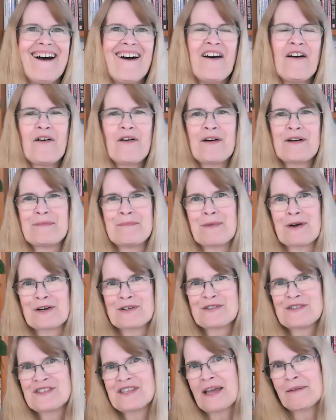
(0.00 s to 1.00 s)
On
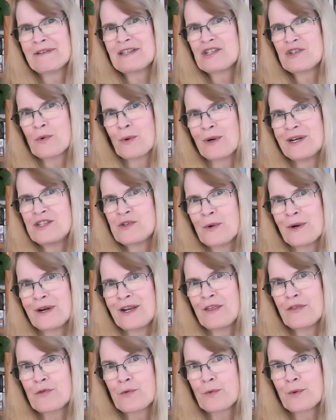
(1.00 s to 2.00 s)
March 7,
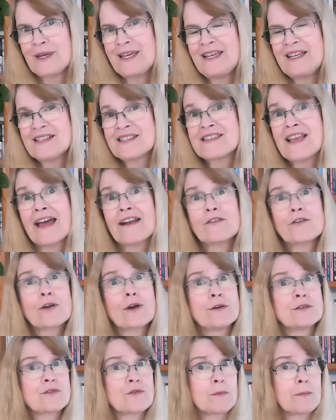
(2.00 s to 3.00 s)
2023, Saturn
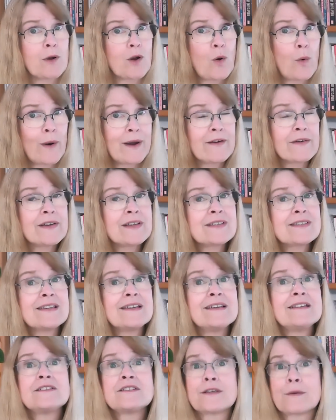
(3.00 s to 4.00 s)
goes from Aquarius
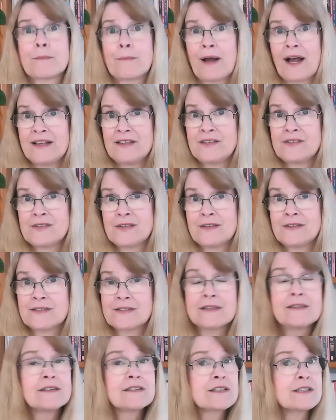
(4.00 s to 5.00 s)
into Pisces,
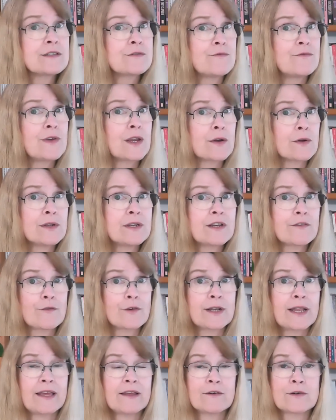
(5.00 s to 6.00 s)
and this is very
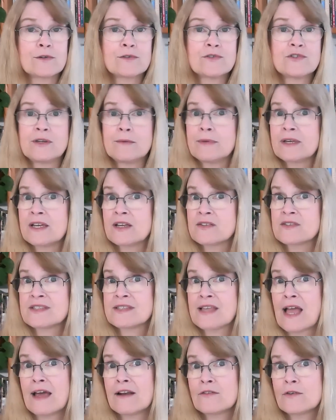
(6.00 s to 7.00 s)
different energy because
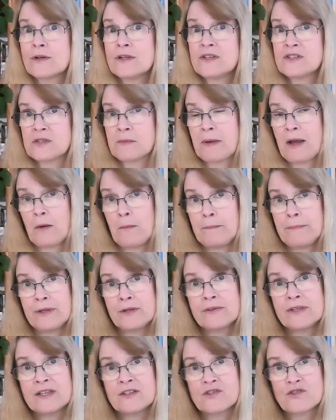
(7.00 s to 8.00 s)
Saturn is about
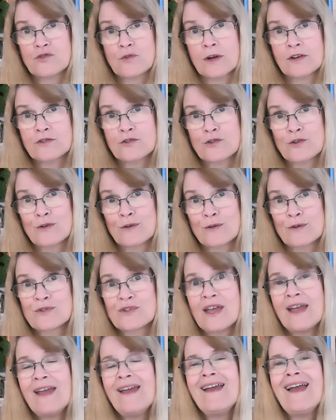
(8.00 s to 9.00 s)
building
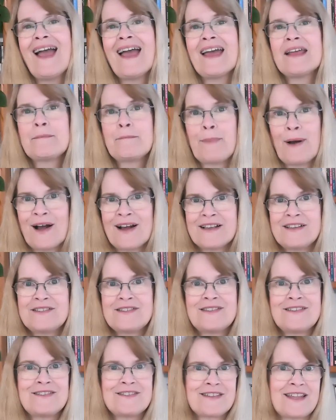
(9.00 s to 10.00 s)
structures and
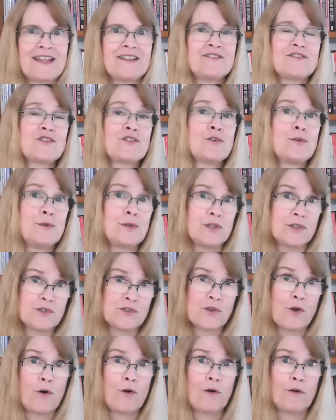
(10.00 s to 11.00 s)
Pisces tends to
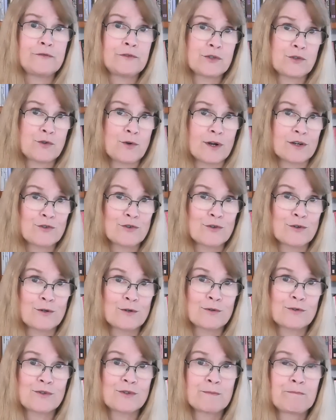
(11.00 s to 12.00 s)
dissolve
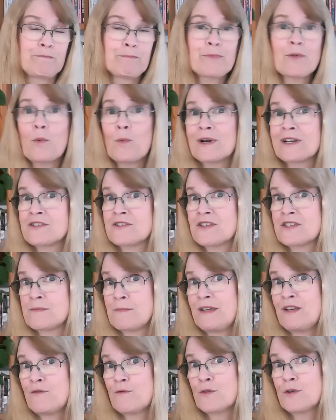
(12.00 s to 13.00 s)
structures. What does this
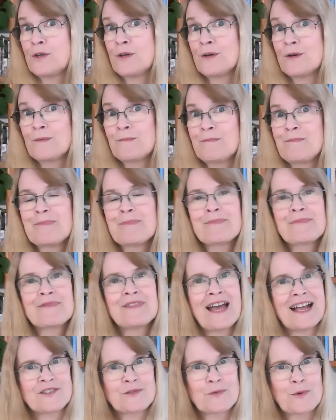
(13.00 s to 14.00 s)
mean for you?
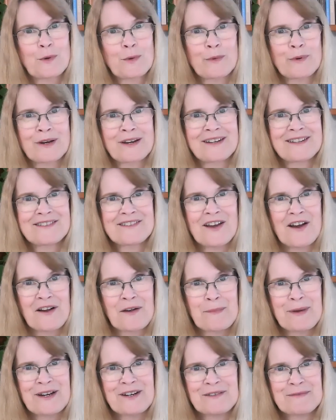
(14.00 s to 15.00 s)
That's what we're going to
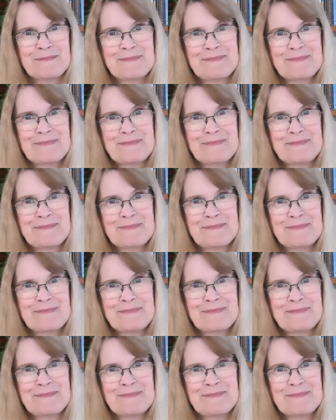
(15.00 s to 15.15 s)
talk about.